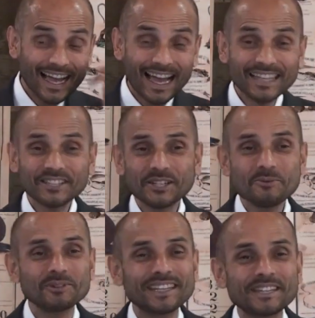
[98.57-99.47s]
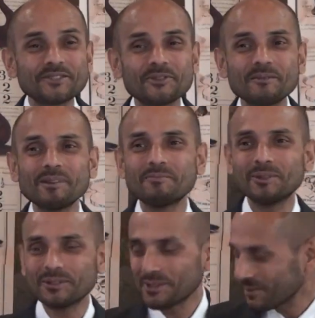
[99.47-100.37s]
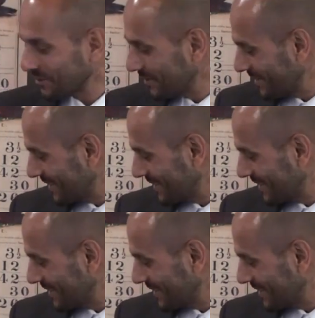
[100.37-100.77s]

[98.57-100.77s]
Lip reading: and she was extremely beautiful.